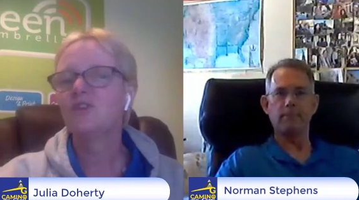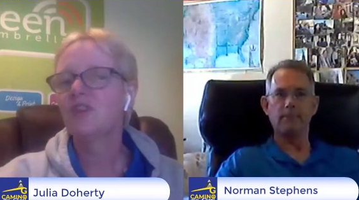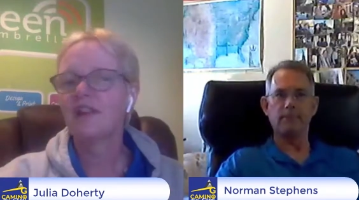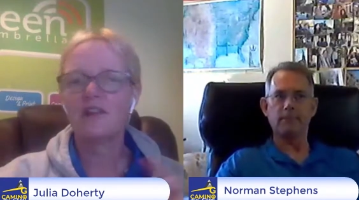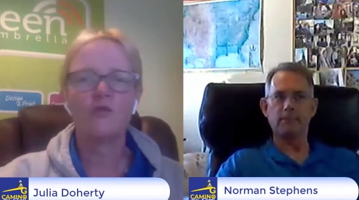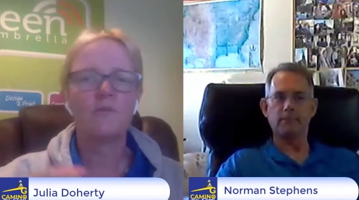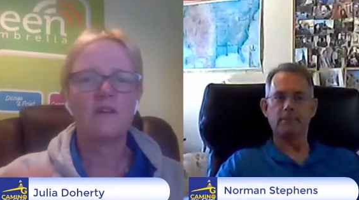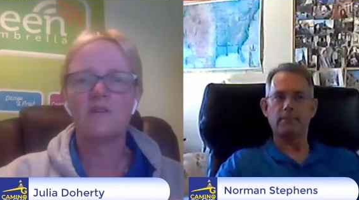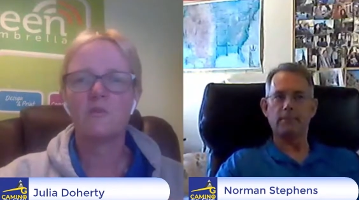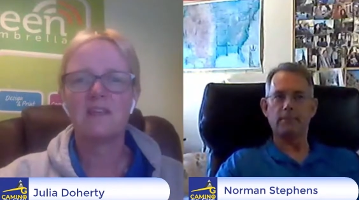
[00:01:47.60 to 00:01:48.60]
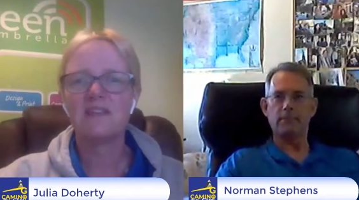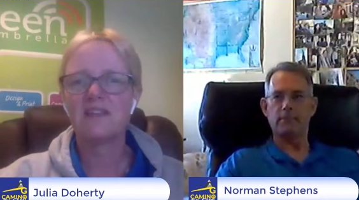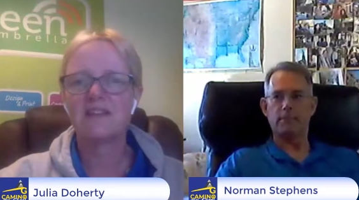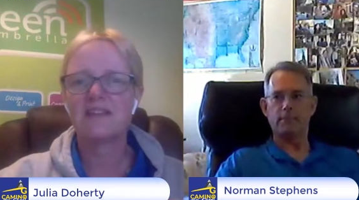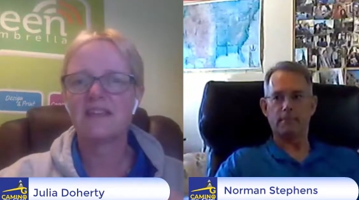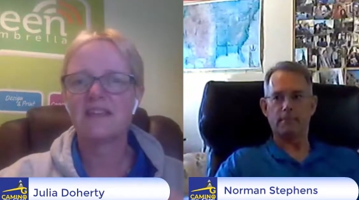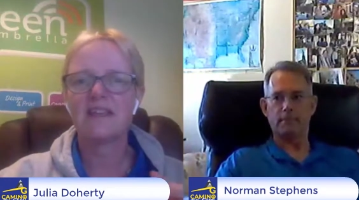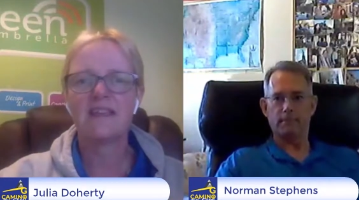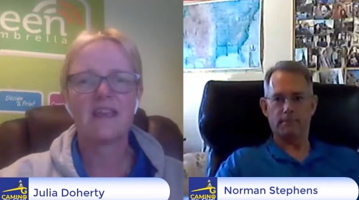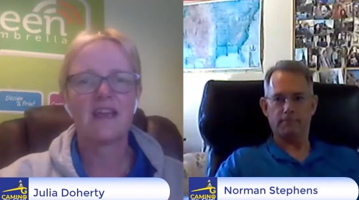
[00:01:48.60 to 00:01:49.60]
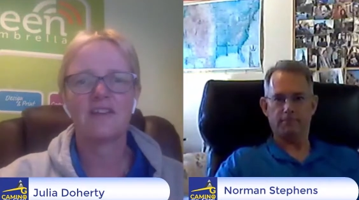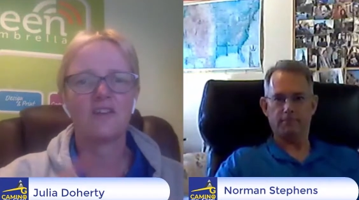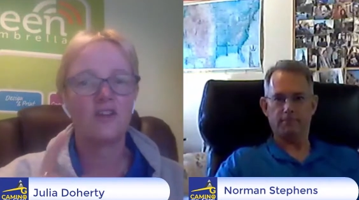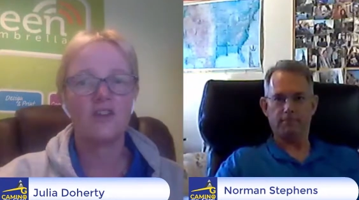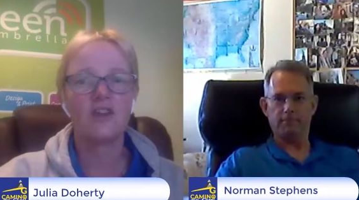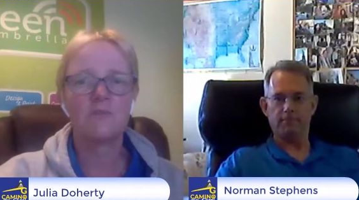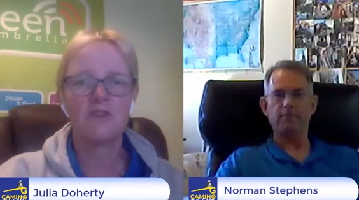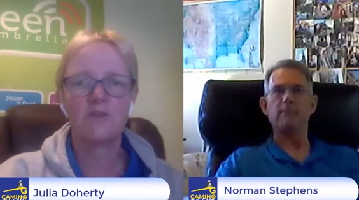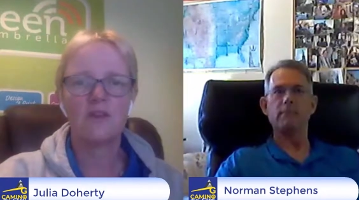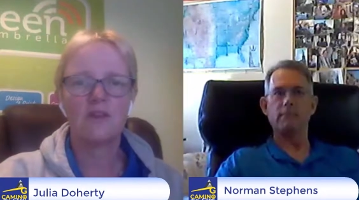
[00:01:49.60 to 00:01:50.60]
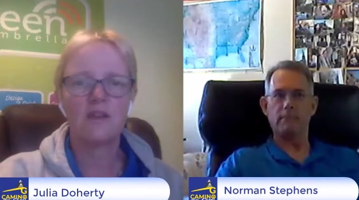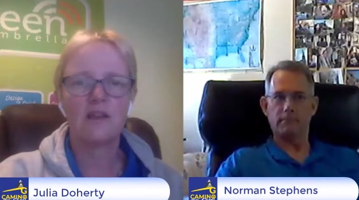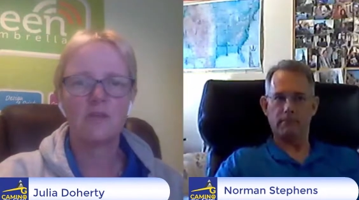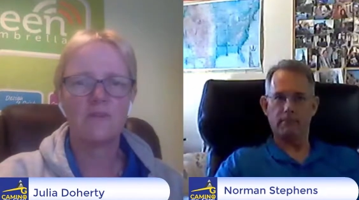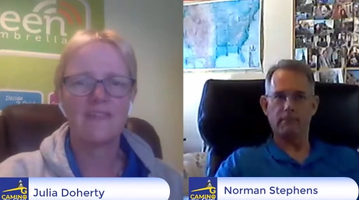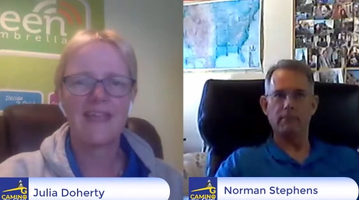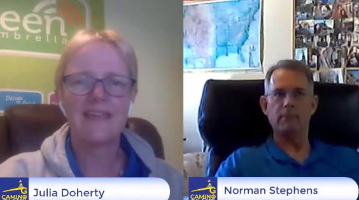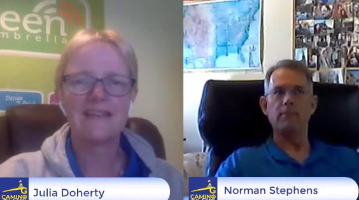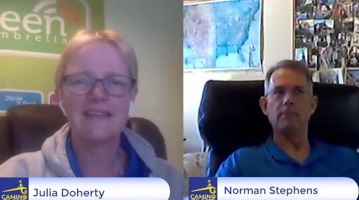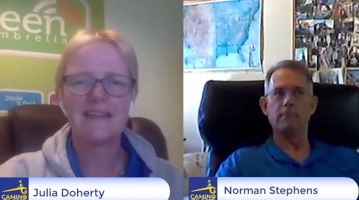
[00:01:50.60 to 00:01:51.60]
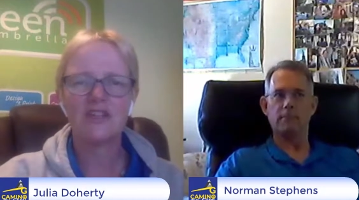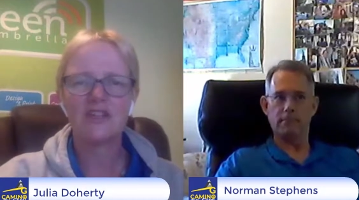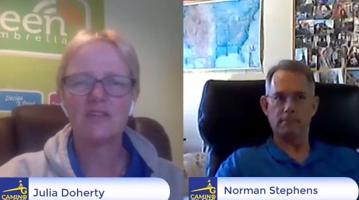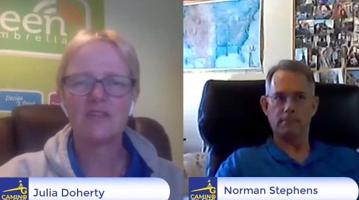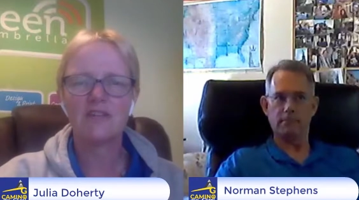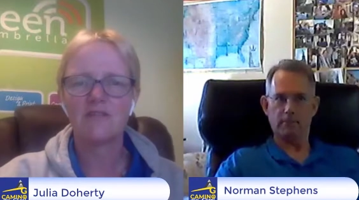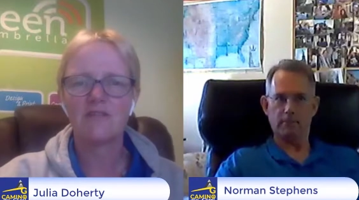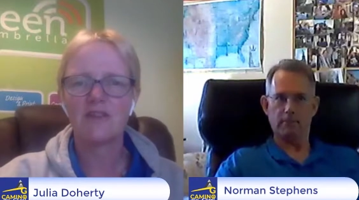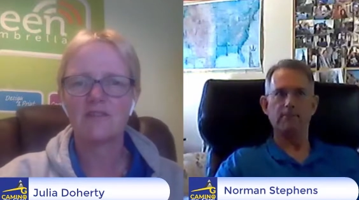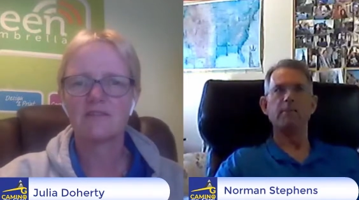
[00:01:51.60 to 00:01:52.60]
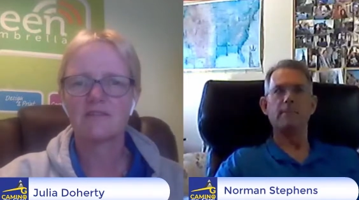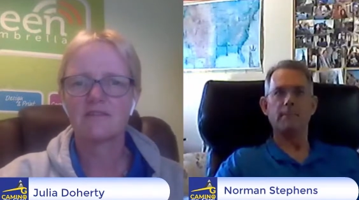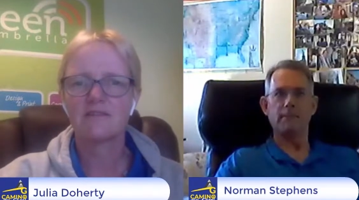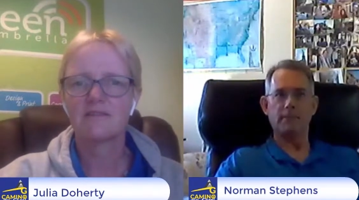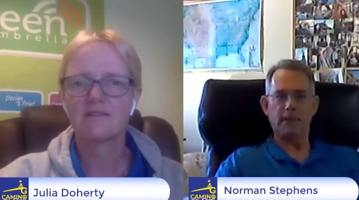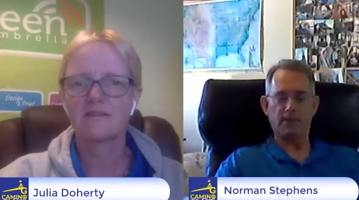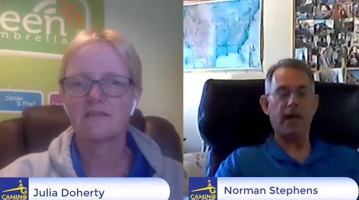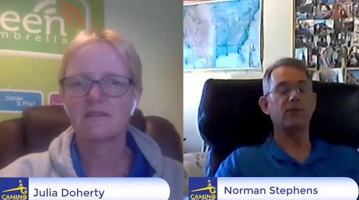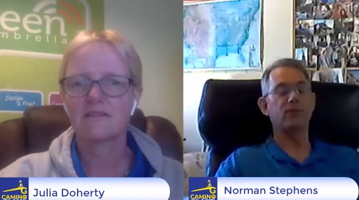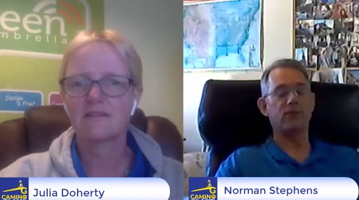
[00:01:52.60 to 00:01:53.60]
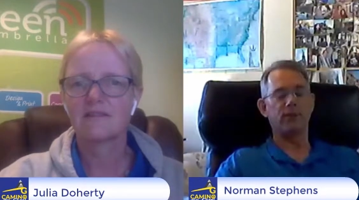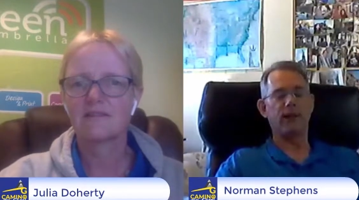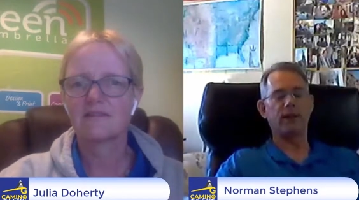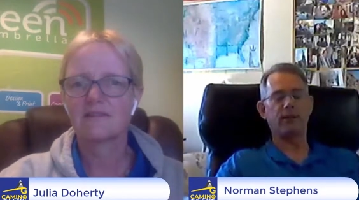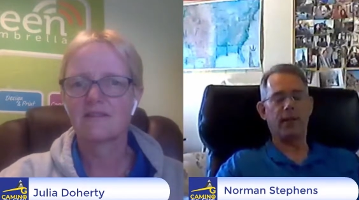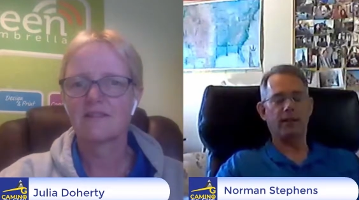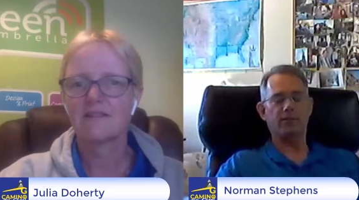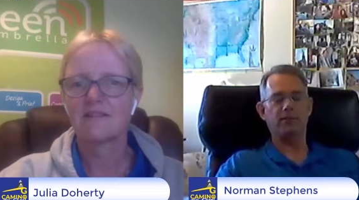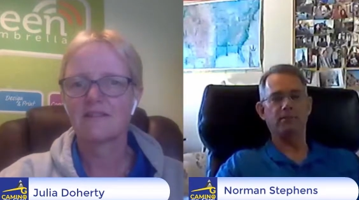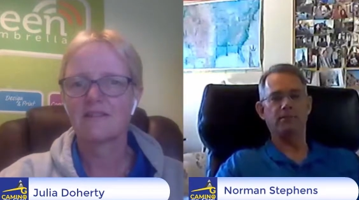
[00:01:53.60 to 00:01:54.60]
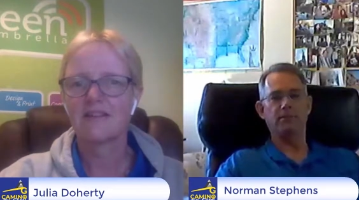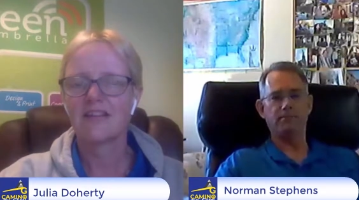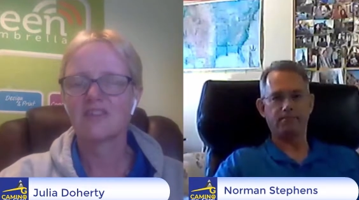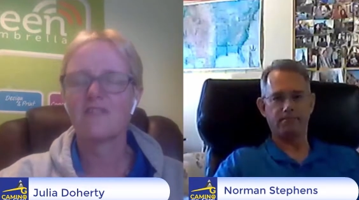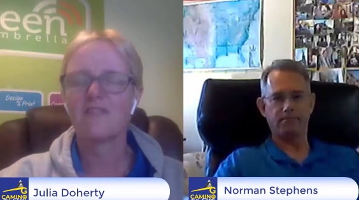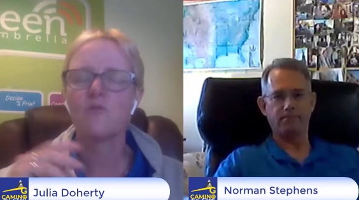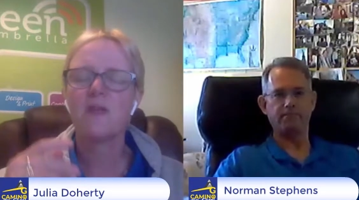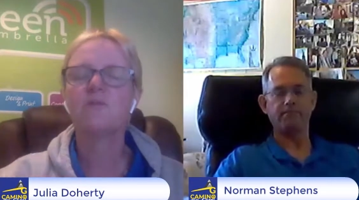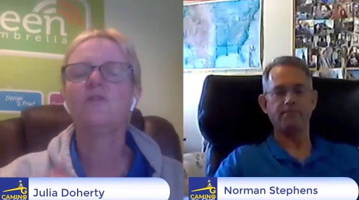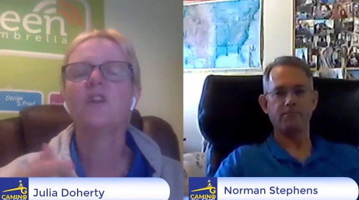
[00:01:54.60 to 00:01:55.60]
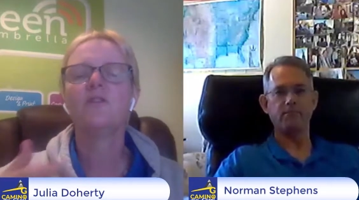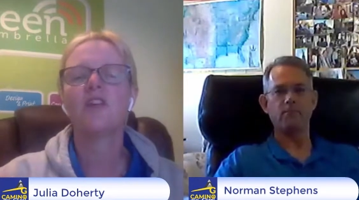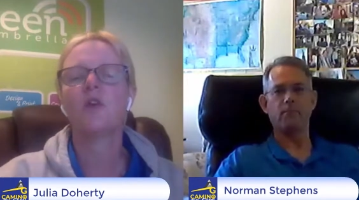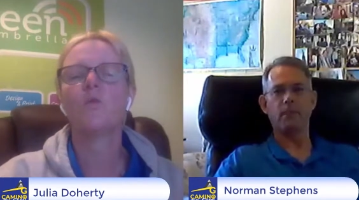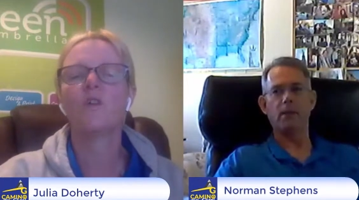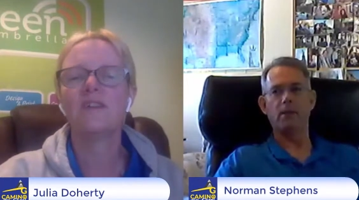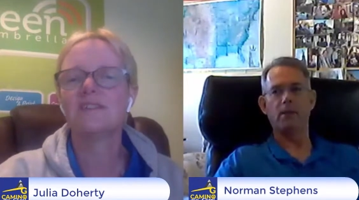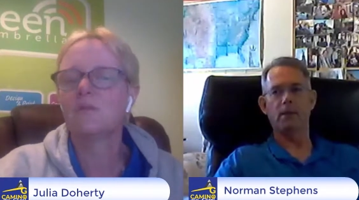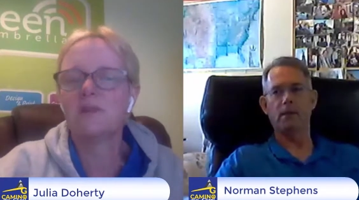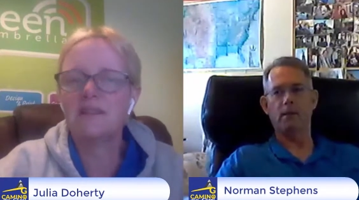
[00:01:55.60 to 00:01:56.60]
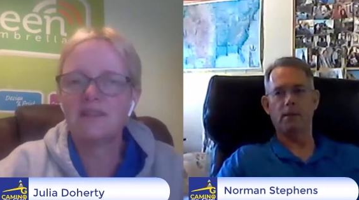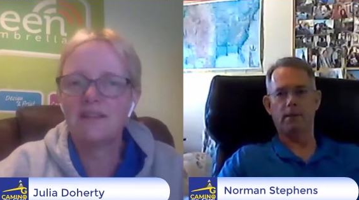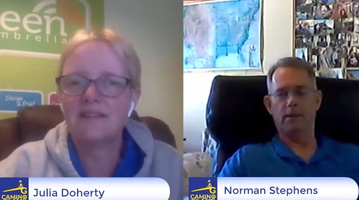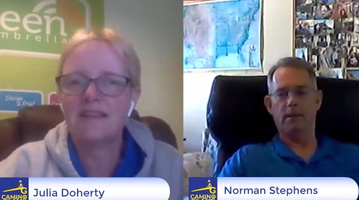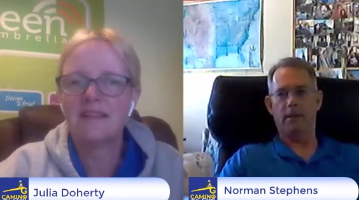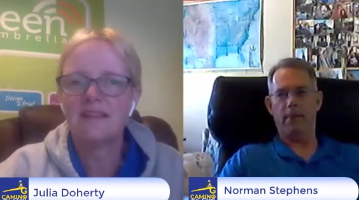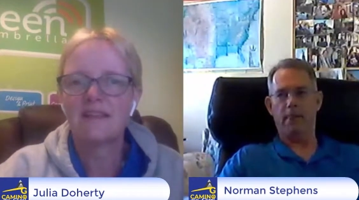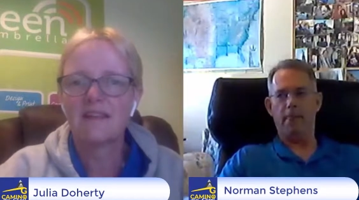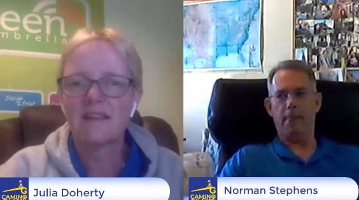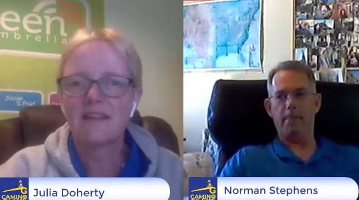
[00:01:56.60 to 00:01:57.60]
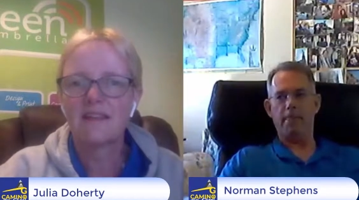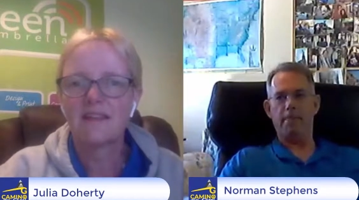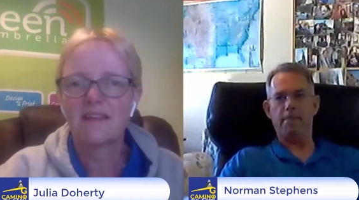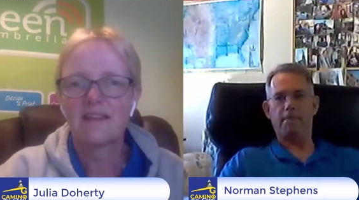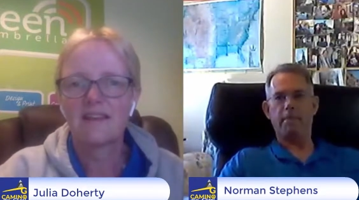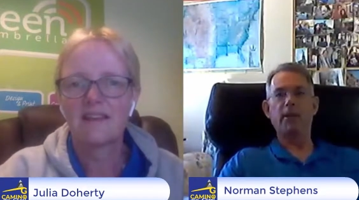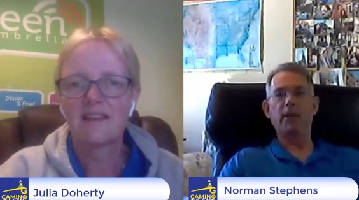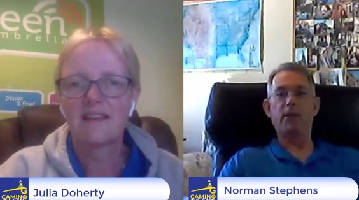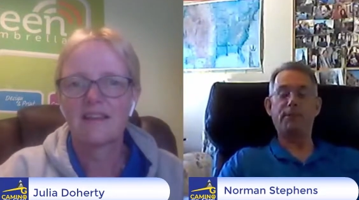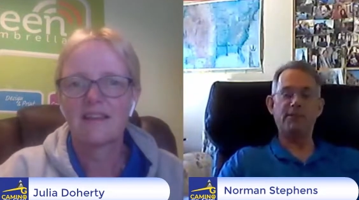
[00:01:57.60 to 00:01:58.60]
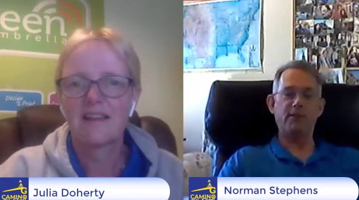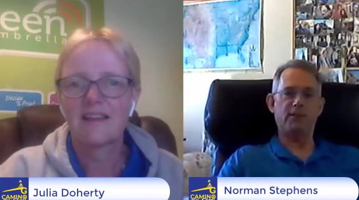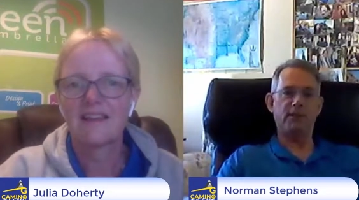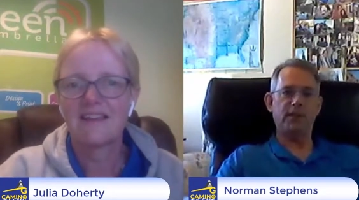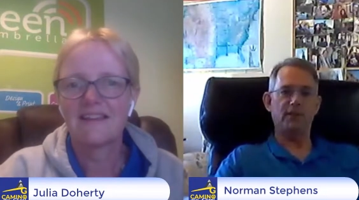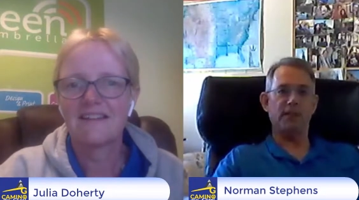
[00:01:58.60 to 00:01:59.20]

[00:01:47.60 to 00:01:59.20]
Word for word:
Speaker 1: you'd done a little bit of the PCT, and I know you're going to be doing a little bit of the AT next year. Is that right?
Speaker 2: That is correct. Yes.
Speaker 1: Okay. So for people who don't know, what is the PCT?
Speaker 2: The PCT